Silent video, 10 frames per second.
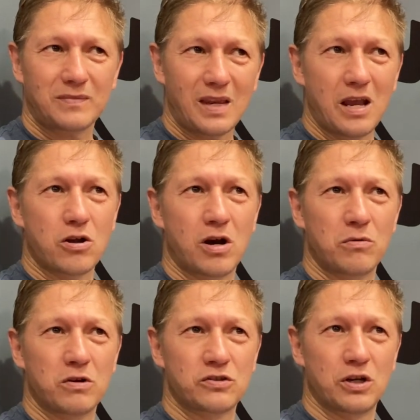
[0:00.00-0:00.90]
it kind of
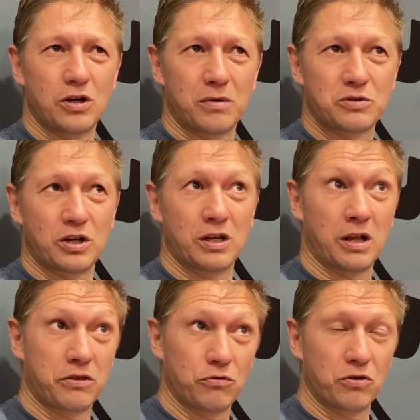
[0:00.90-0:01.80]
wasn't an option, and
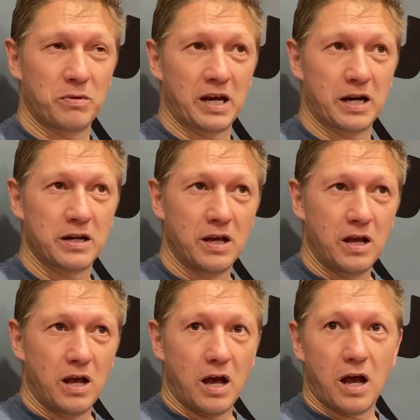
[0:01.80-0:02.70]
I thought about it
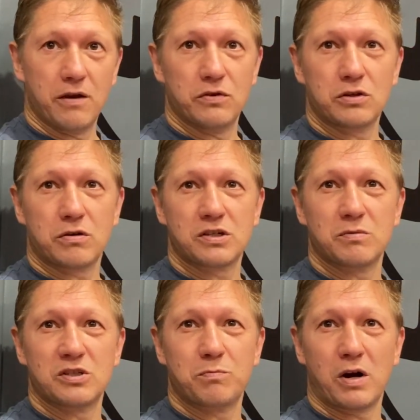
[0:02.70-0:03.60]
over the
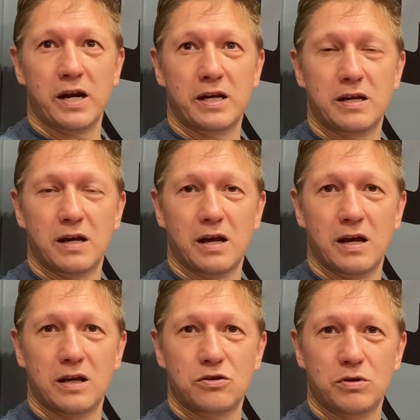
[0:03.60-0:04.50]
Christmas break,
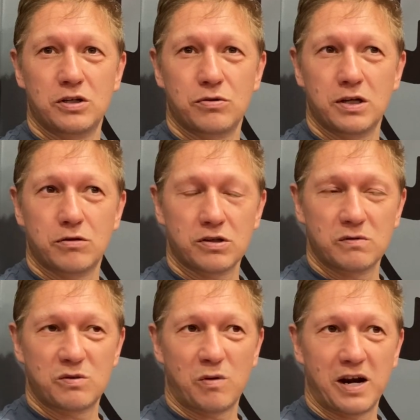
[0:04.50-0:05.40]
2020
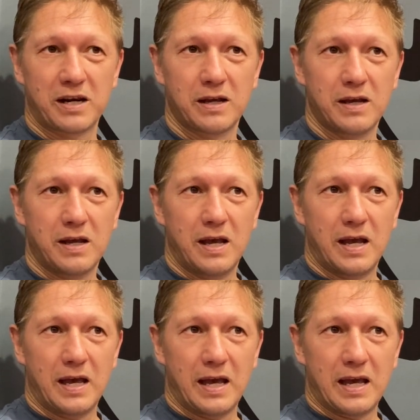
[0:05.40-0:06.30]
Christmas break,
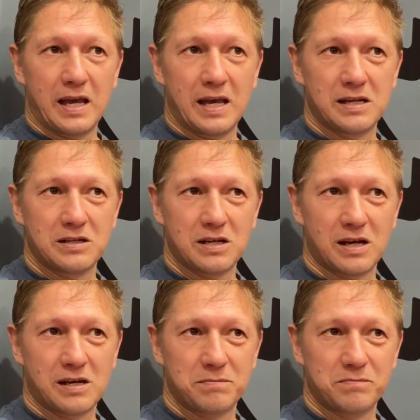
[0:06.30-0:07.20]
and
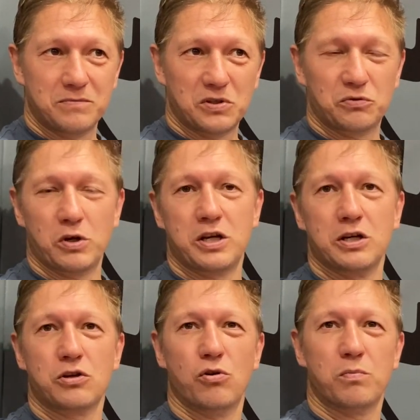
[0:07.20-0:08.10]
I was working in
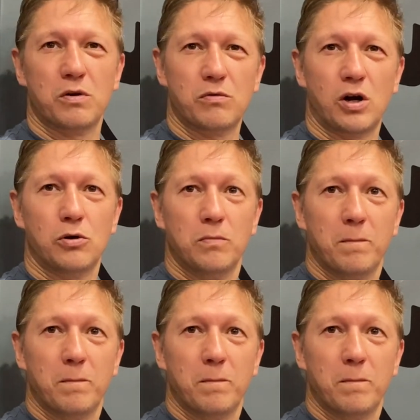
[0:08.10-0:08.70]
a corporate role,